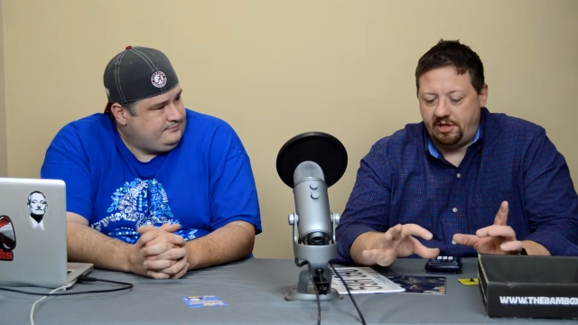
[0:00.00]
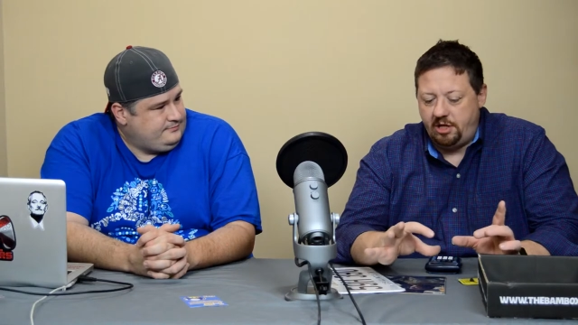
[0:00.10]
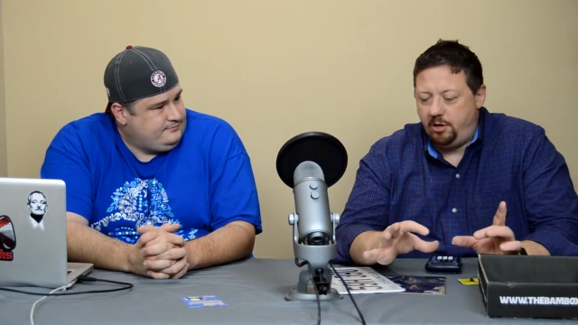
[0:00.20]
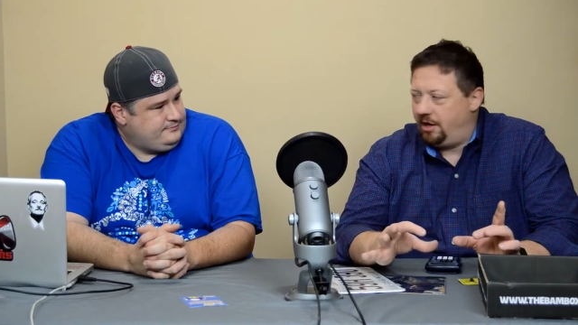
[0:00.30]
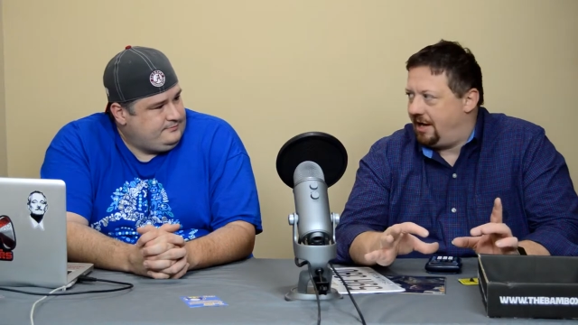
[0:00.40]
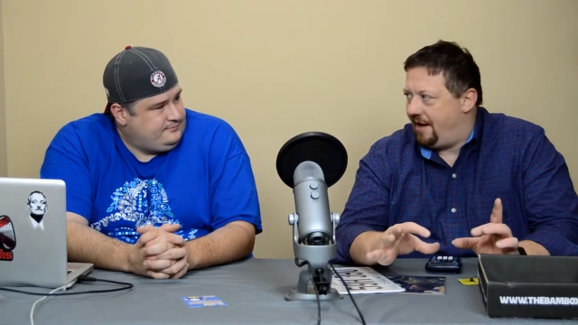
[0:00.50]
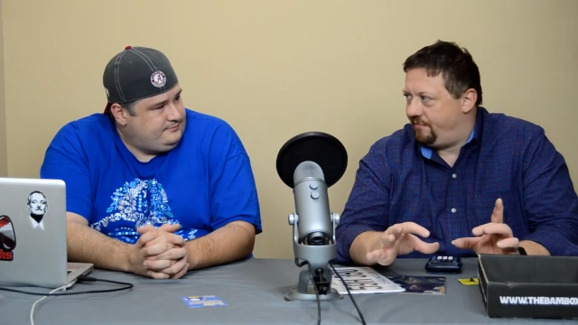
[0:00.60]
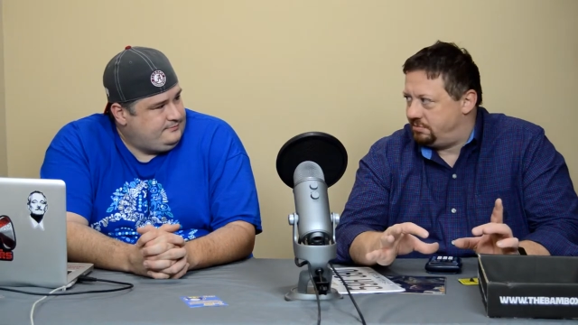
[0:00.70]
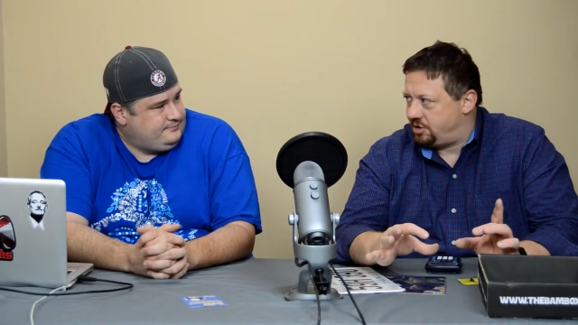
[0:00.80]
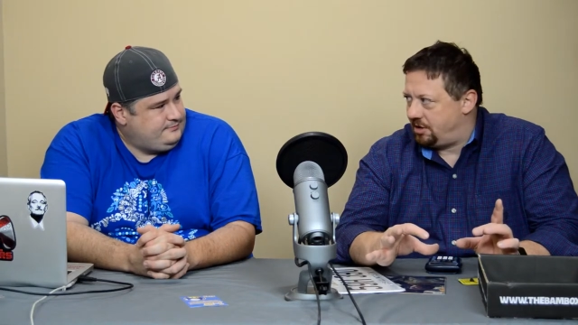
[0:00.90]
Speaker 1: you could have got
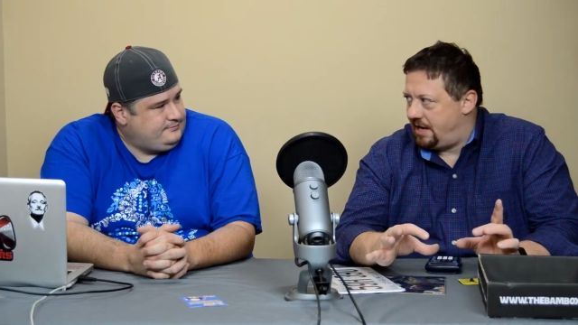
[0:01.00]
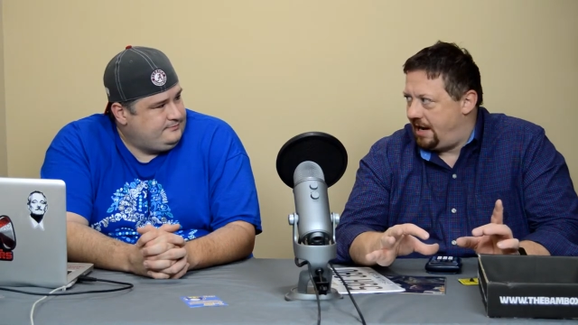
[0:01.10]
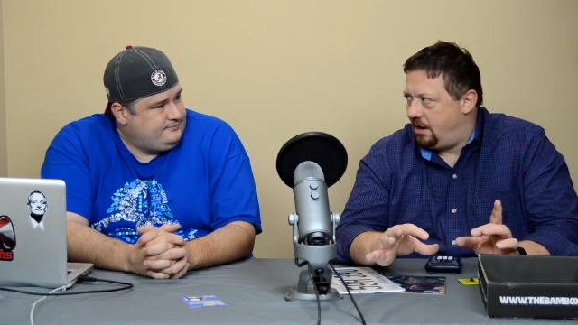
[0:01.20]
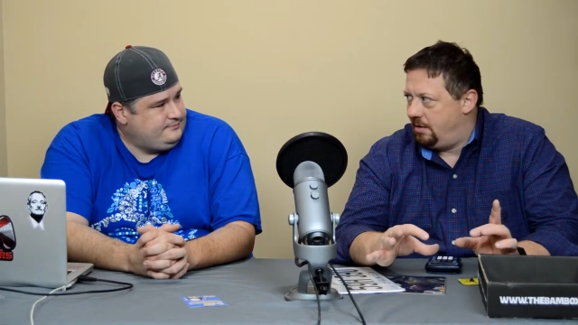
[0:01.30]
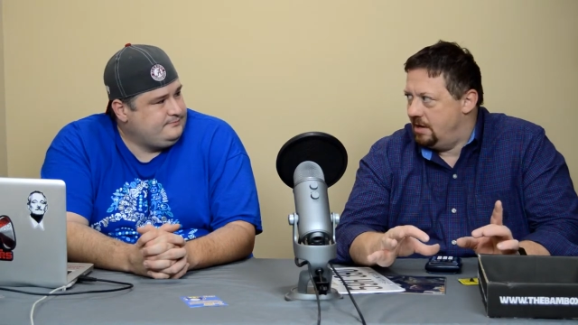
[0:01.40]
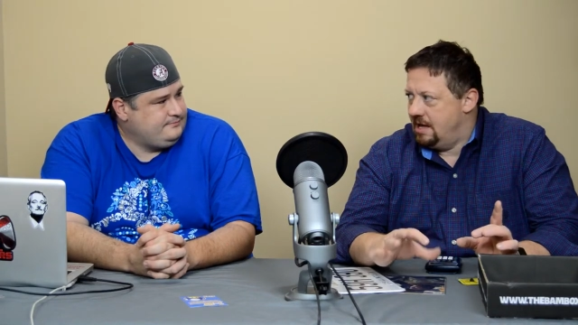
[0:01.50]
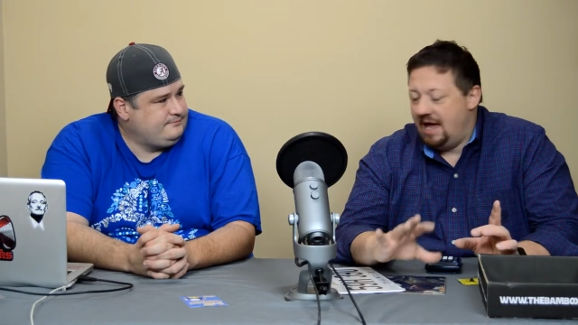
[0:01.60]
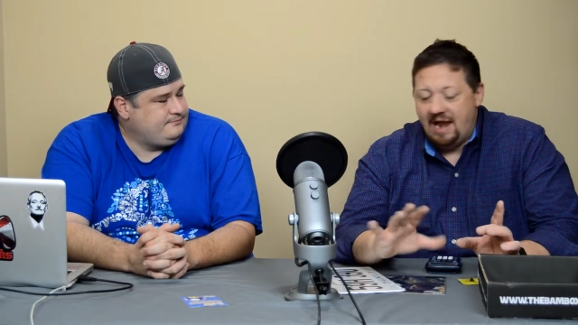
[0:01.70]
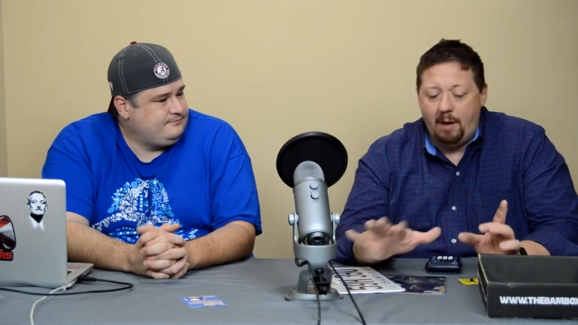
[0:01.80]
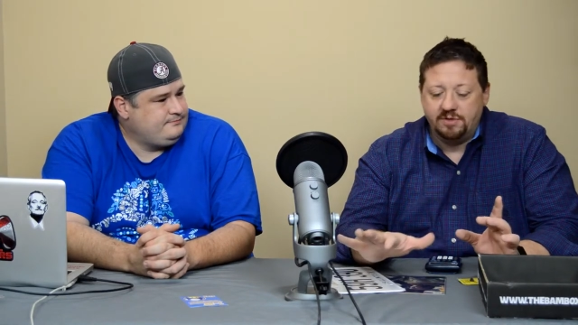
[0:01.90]
from Sharknado, mm-hmm.
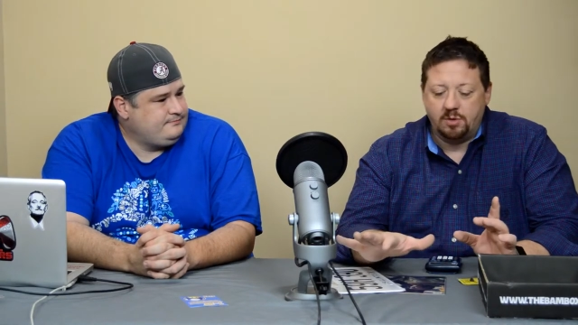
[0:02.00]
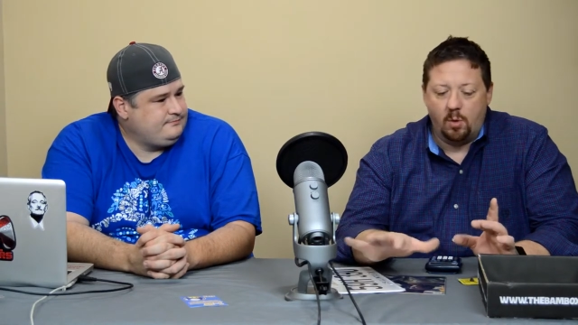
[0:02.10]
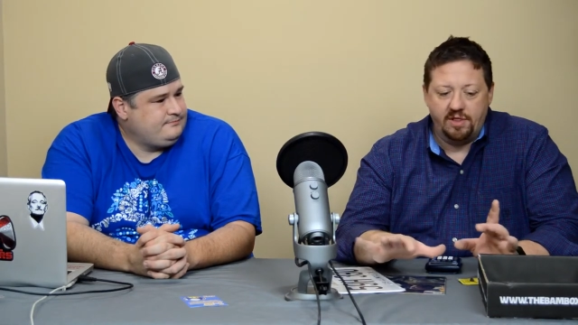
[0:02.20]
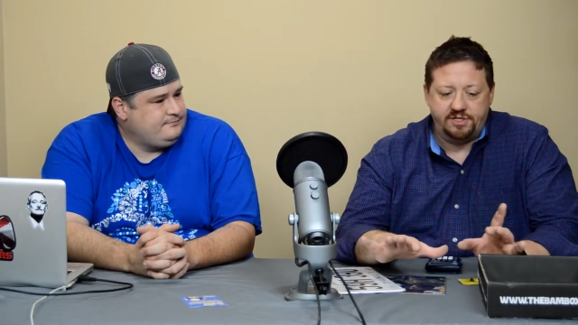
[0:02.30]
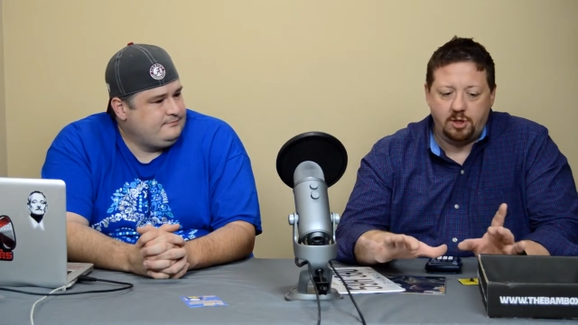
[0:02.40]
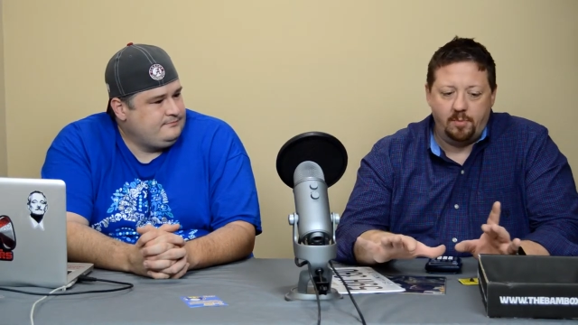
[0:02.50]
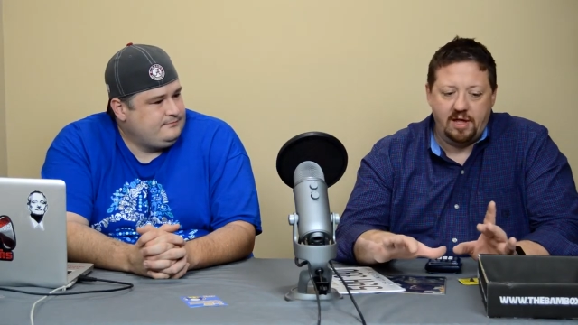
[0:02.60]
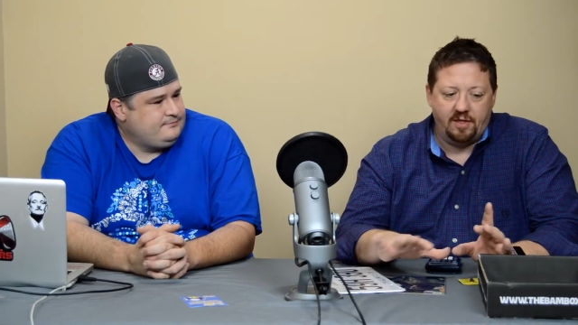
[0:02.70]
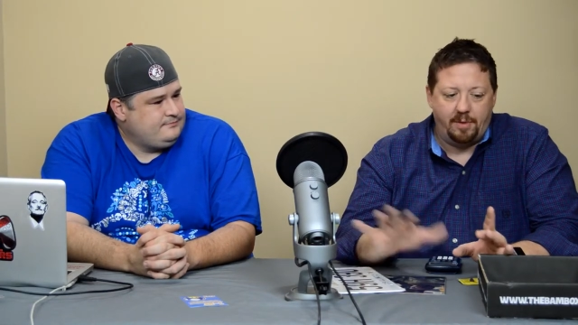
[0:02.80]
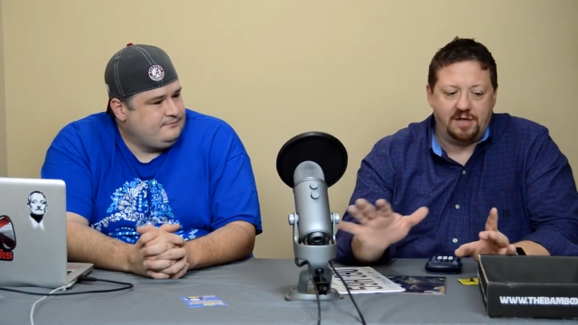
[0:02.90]
and that was the one that sold me on
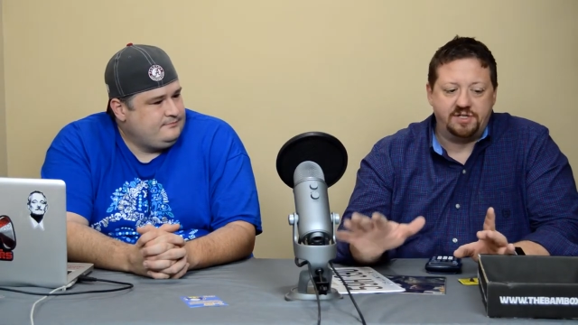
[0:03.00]
the box.